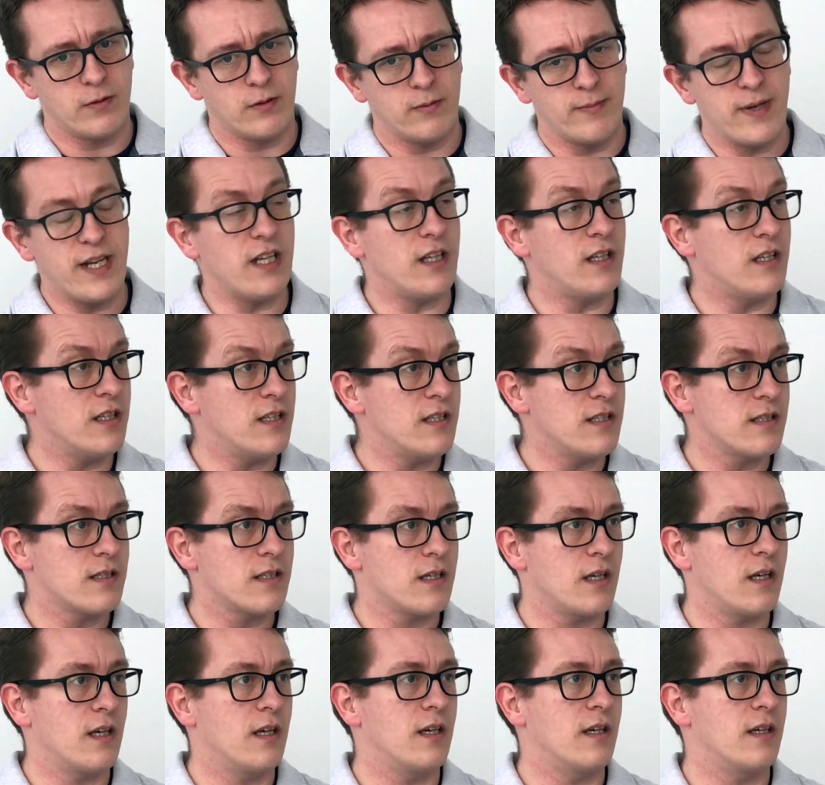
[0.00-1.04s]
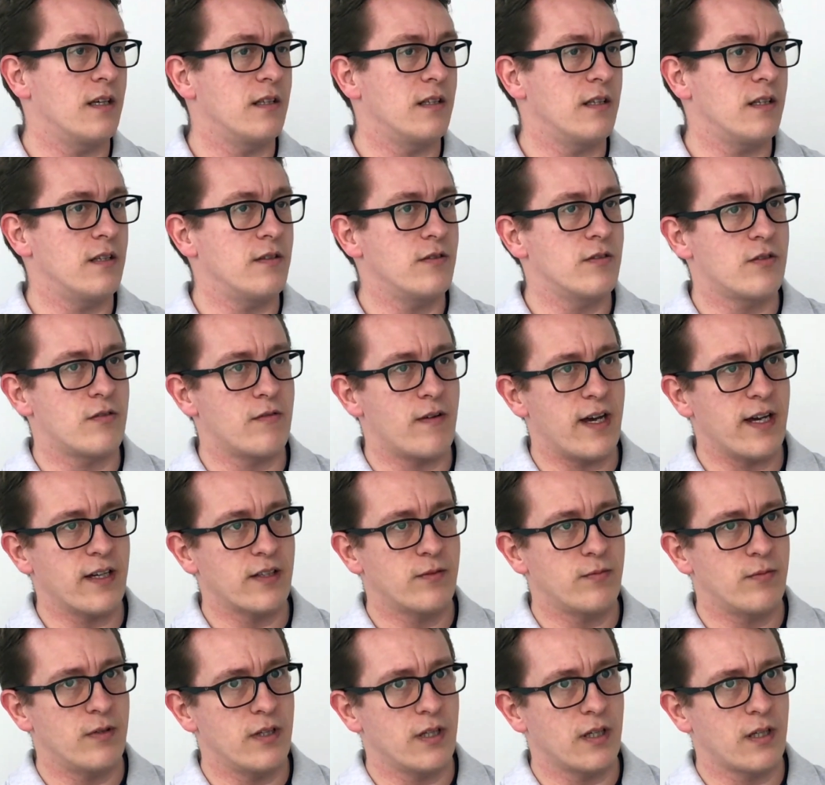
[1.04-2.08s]
for many years and
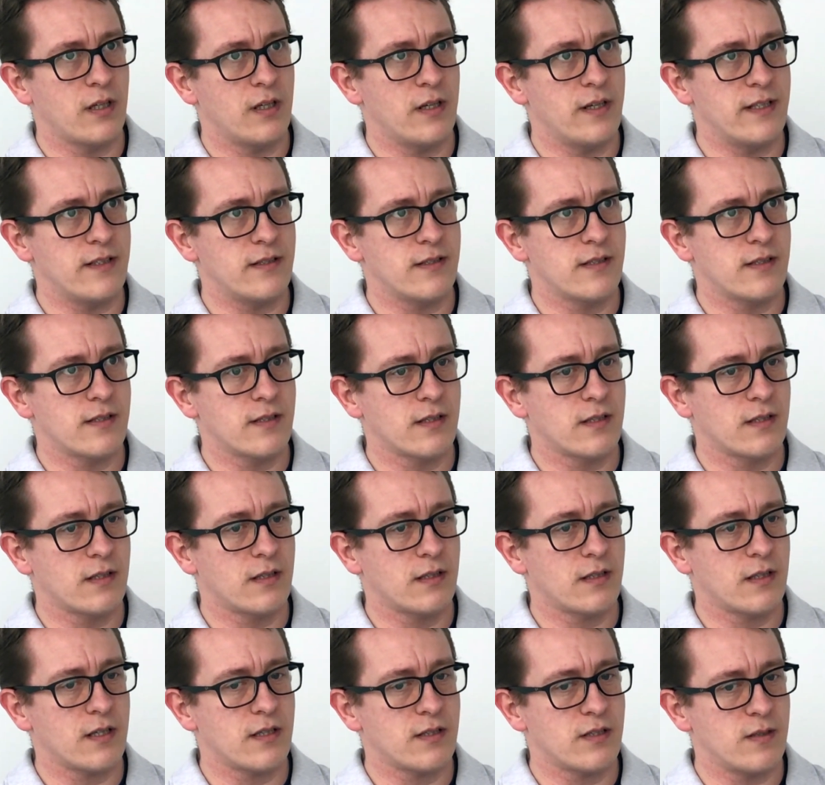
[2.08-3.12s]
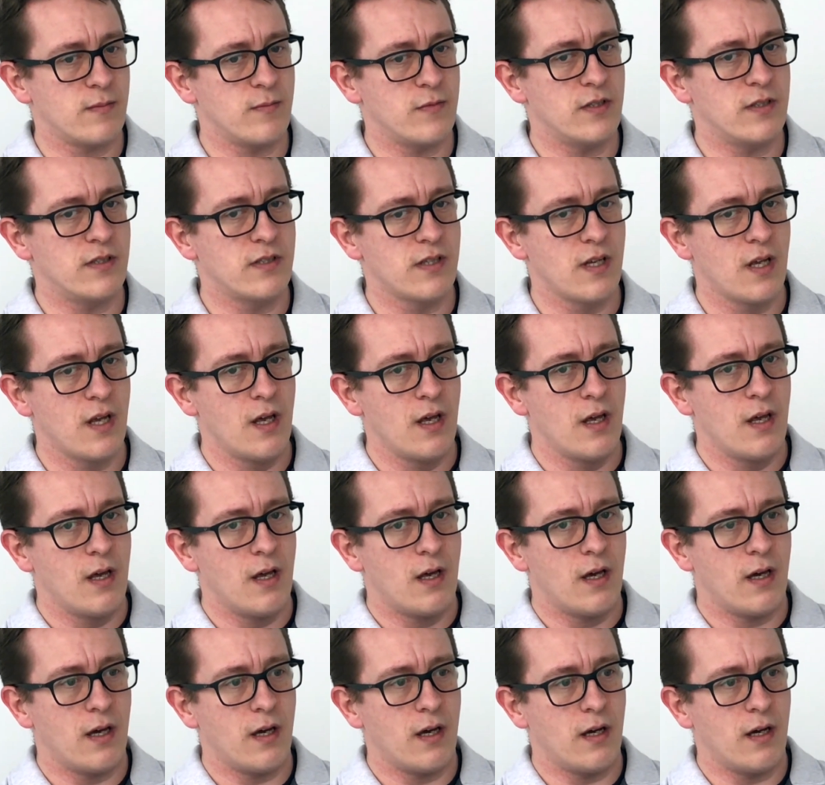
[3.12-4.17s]
interact with a client's customers
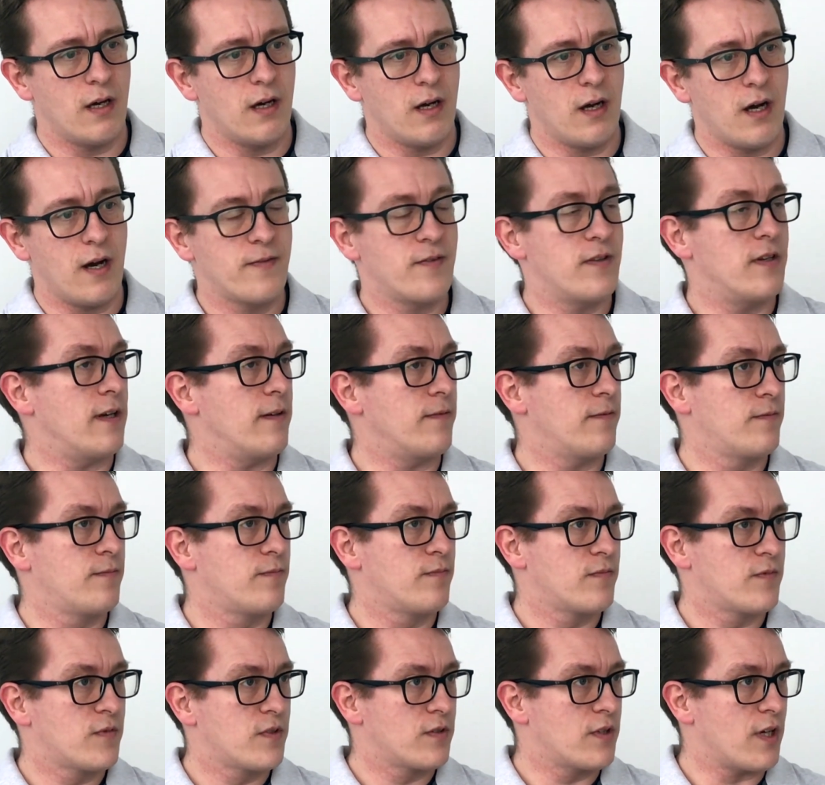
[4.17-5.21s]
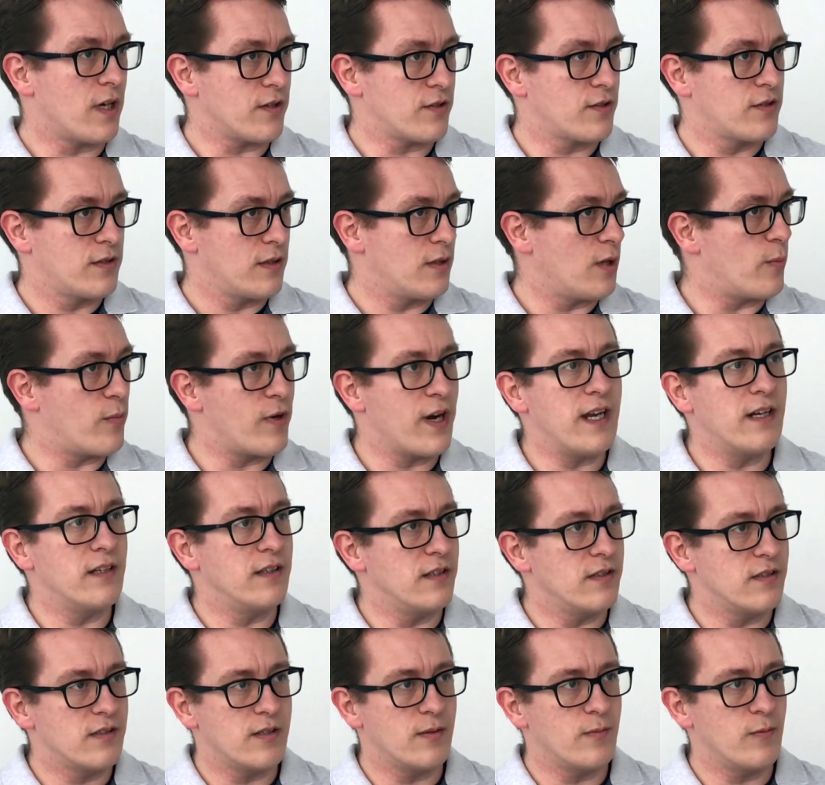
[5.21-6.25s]
after they've touched a brand
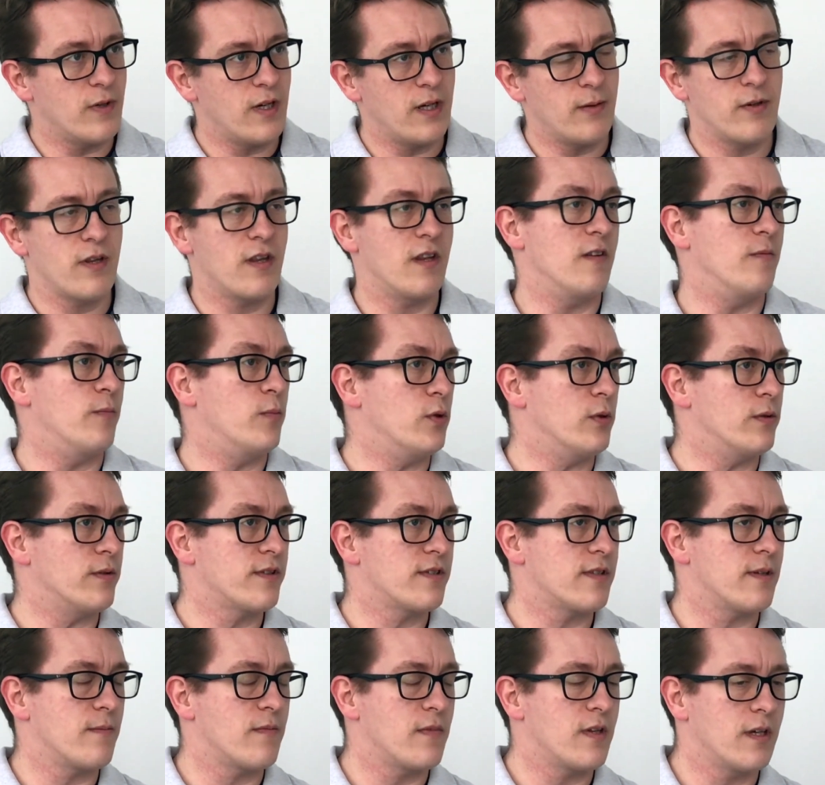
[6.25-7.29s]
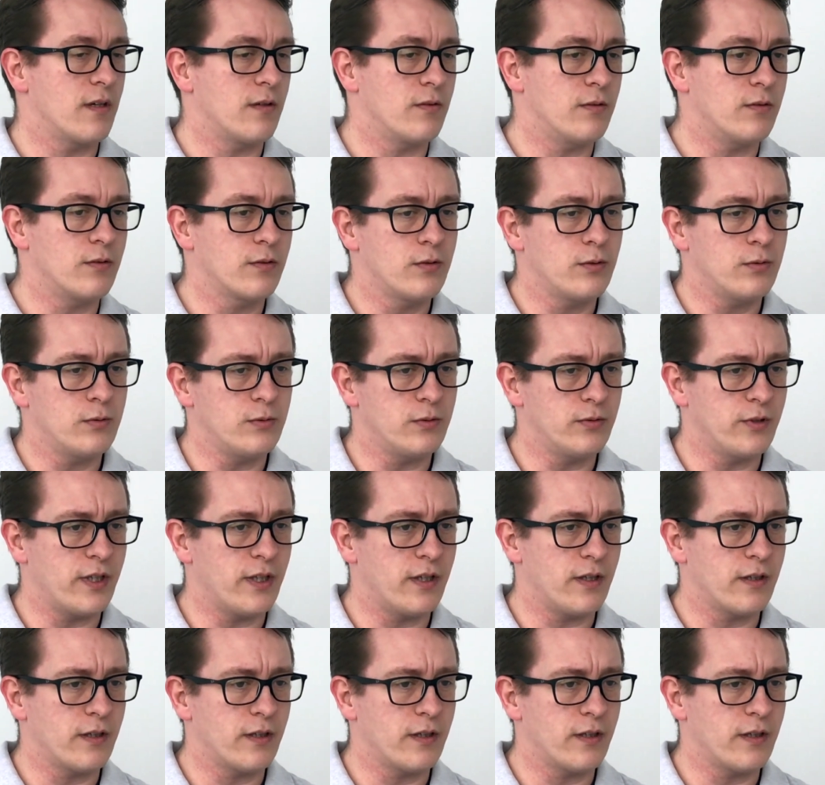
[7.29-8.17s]
in some way, whether they bought something or called